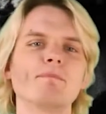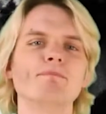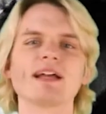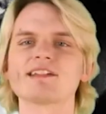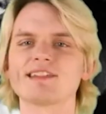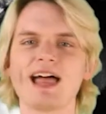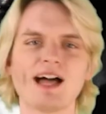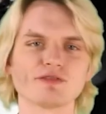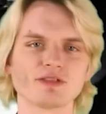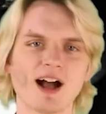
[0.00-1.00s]
biggest
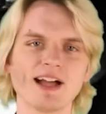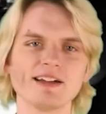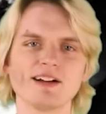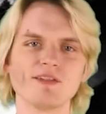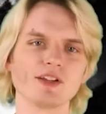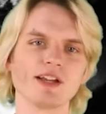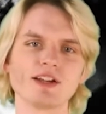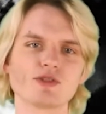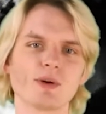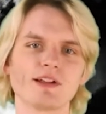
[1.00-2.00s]
laugh riot of the
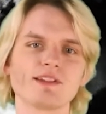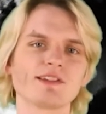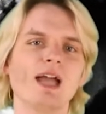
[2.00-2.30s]
late twenties.